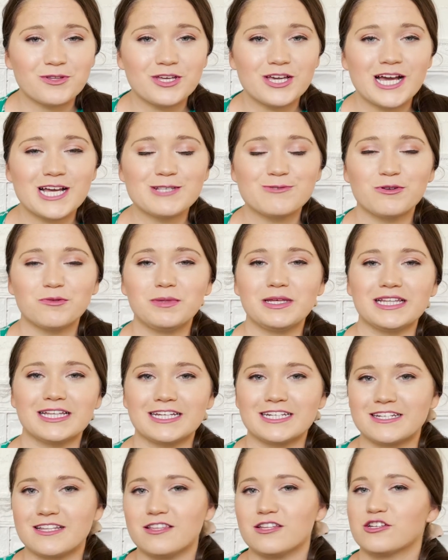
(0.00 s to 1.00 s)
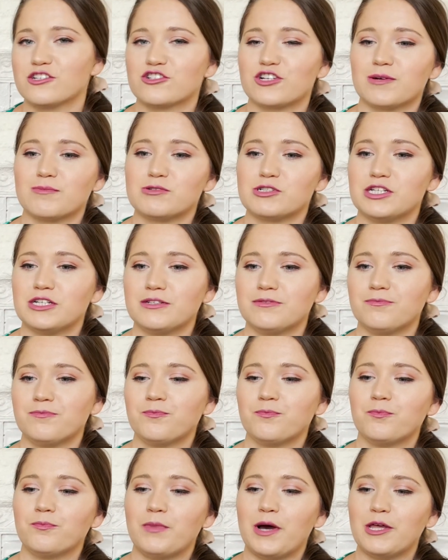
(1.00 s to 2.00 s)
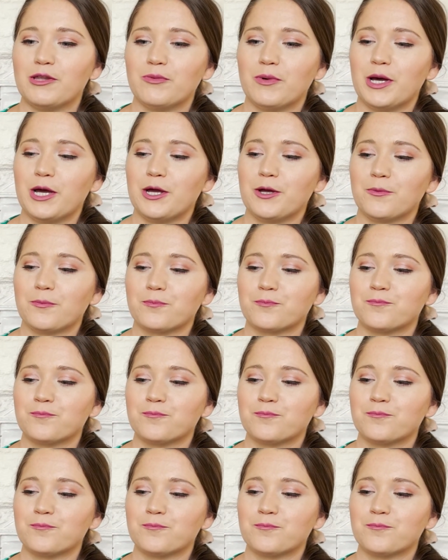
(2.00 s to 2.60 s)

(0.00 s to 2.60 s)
you guys will be linked in the description, by the way.